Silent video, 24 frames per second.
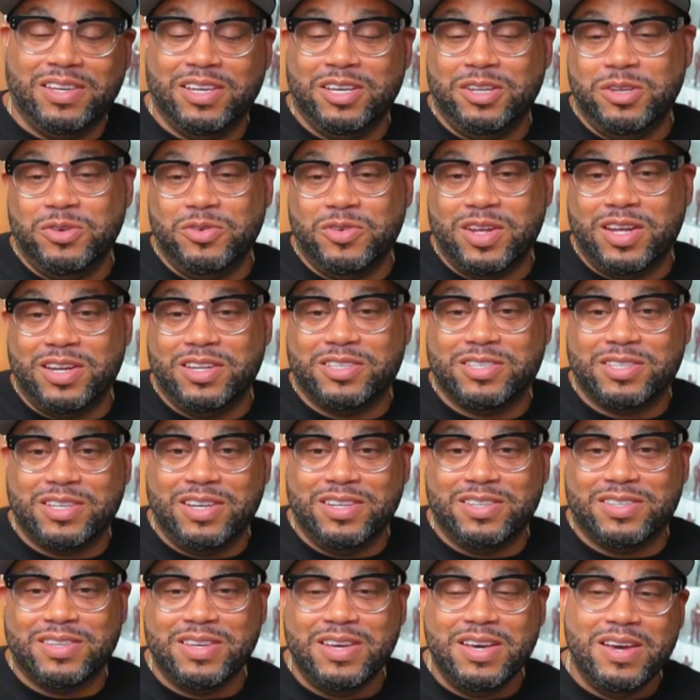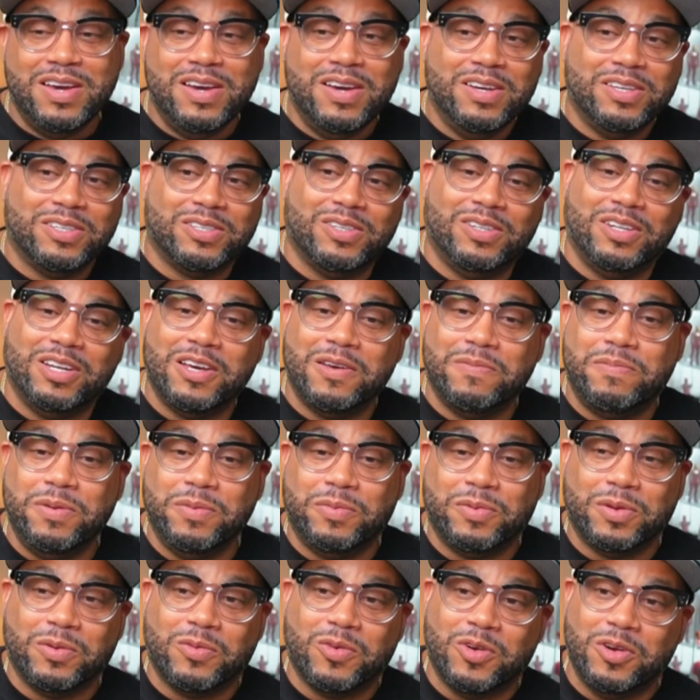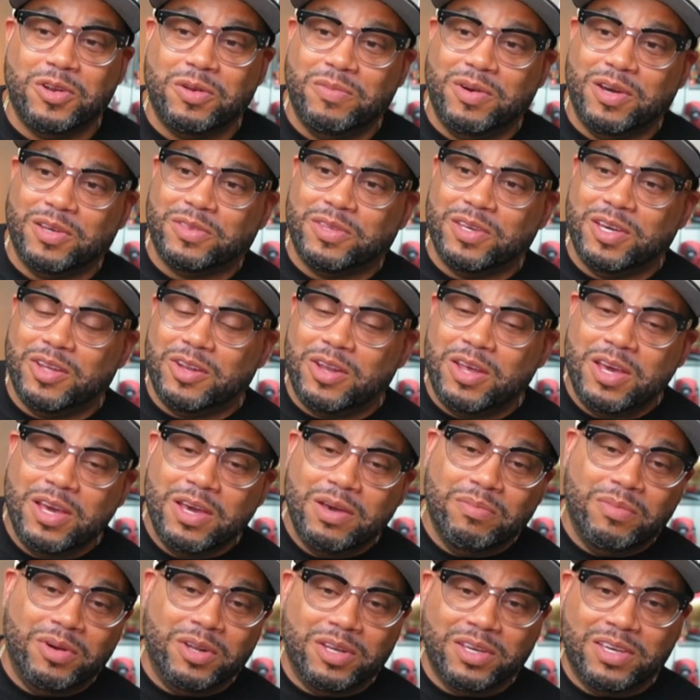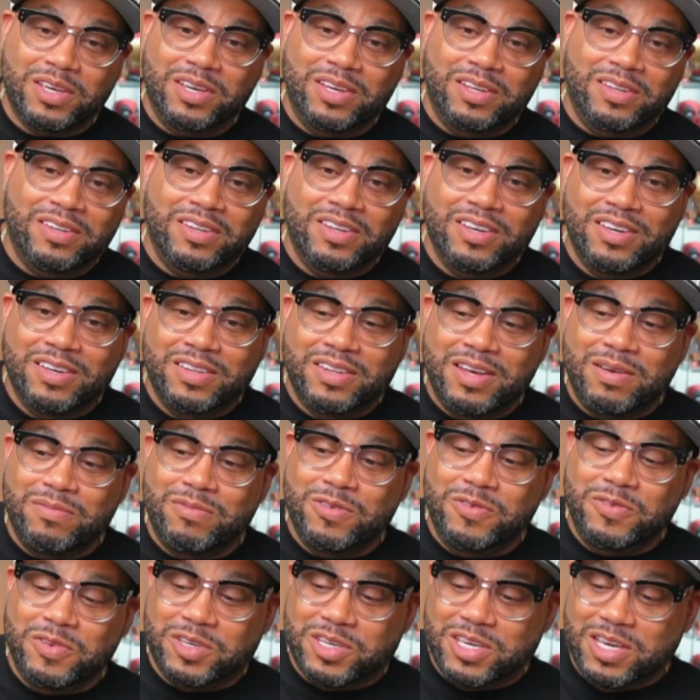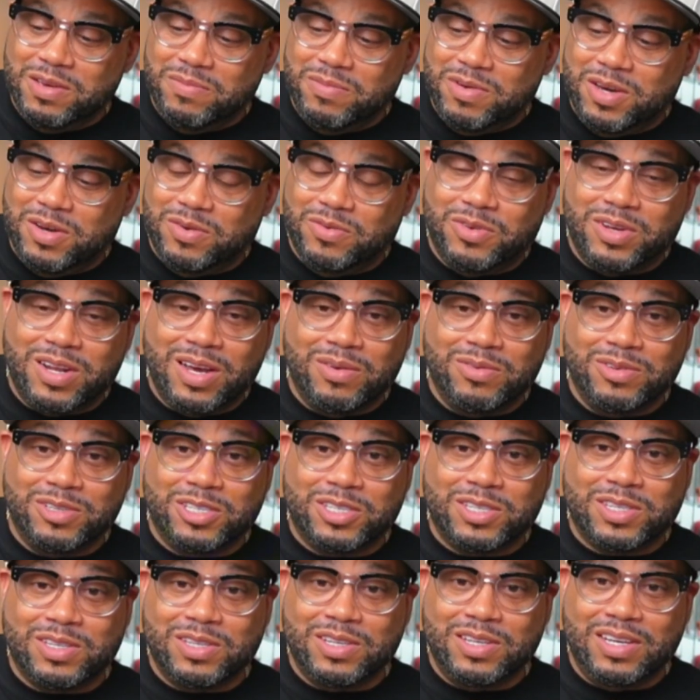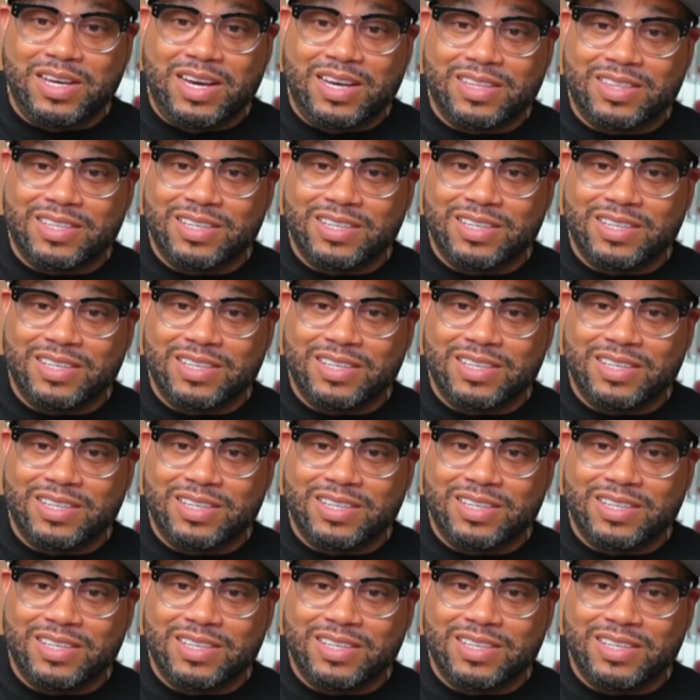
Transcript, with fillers: in the United States. So a lot of people are worried about that. But again, that movie came out when I was, I